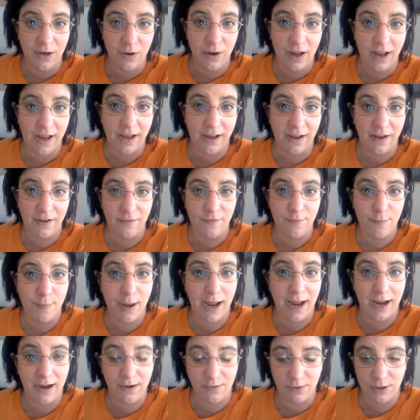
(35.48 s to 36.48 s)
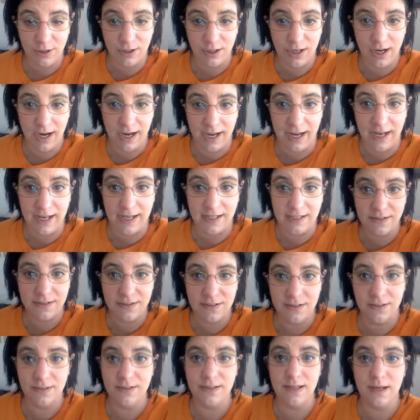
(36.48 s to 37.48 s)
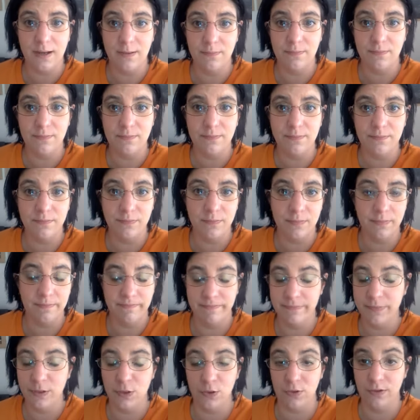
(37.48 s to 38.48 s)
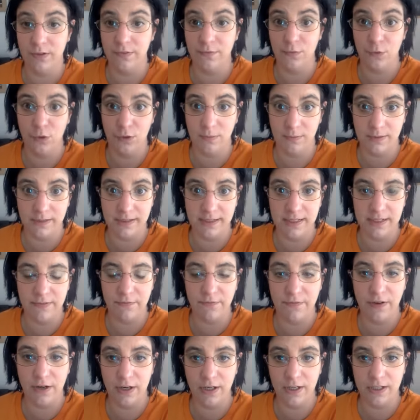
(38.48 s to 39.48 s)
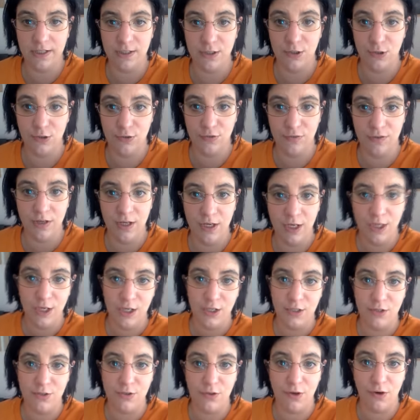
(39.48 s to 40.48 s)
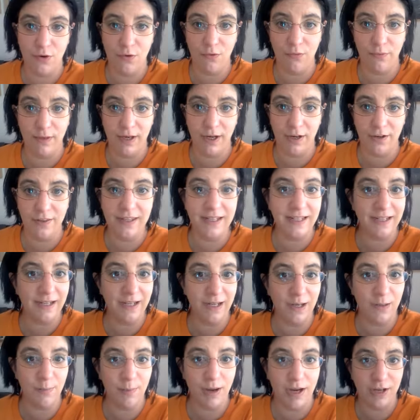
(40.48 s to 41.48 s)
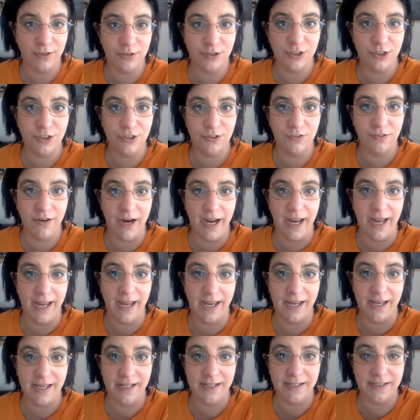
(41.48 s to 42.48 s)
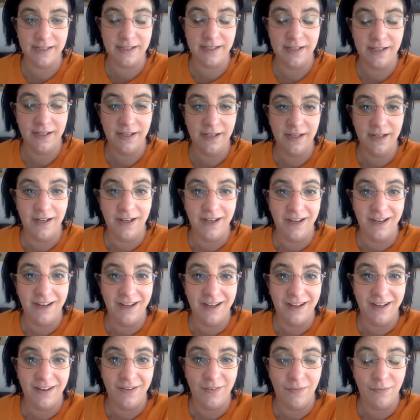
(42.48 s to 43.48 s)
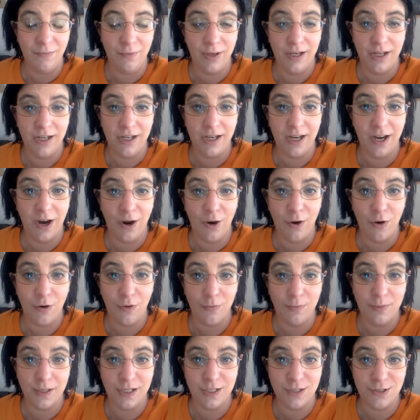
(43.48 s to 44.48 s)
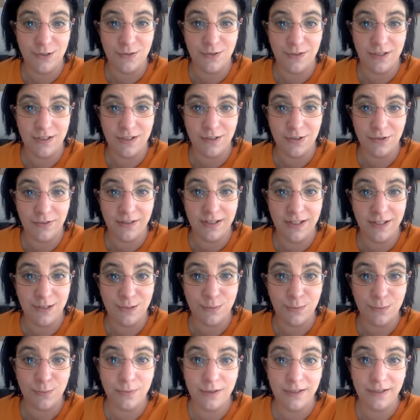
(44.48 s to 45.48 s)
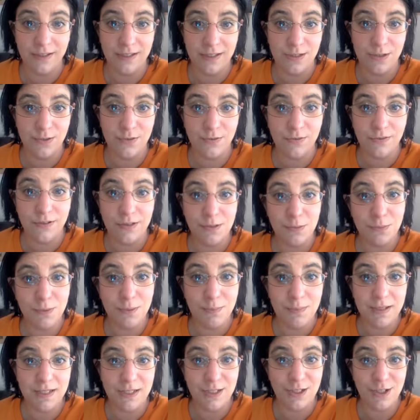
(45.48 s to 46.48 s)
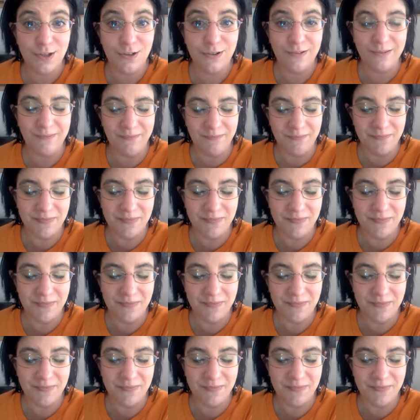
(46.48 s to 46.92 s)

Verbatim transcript: have power and some sort of normalcy very soon. So we are thinking about you, and we hope that you can join us really soon because we miss you.